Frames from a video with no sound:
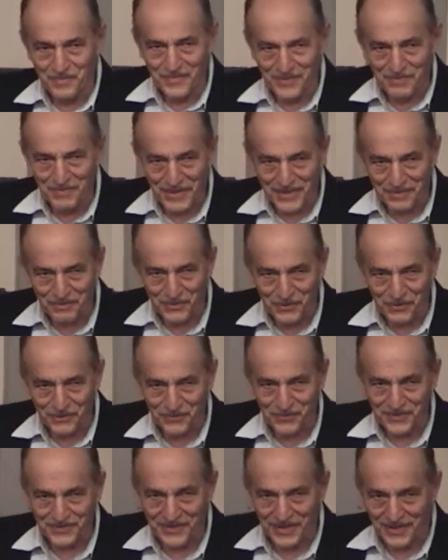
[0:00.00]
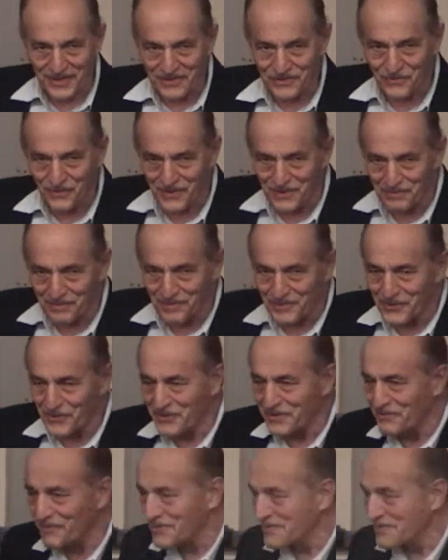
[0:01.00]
make beautiful things where beauty